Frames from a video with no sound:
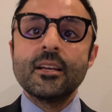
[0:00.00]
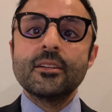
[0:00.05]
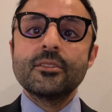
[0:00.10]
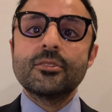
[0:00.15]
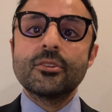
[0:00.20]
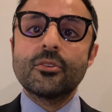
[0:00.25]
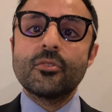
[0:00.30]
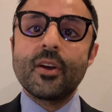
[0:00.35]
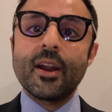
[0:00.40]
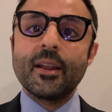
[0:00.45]

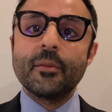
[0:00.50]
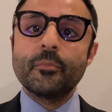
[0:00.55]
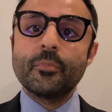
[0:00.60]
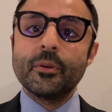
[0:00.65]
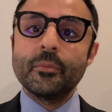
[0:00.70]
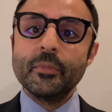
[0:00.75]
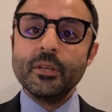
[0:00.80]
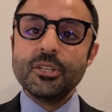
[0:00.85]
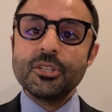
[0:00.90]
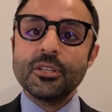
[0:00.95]
to grant
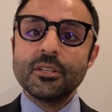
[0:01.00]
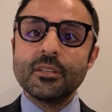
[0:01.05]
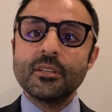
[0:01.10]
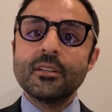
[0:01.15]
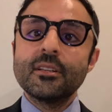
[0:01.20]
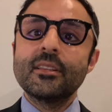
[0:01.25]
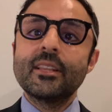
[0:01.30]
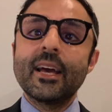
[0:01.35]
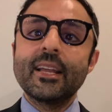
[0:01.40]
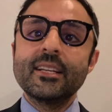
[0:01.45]
permission,
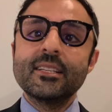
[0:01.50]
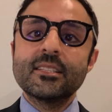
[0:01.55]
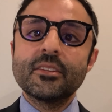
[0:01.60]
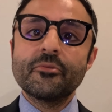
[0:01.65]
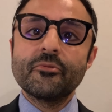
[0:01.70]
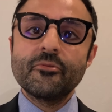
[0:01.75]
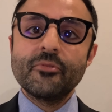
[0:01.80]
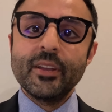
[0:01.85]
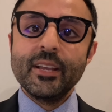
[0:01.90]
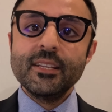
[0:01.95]
that is a
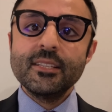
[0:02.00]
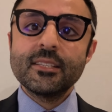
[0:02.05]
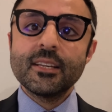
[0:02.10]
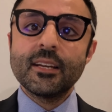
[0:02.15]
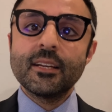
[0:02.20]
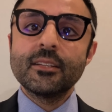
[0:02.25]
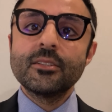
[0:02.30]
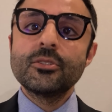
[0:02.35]
visa,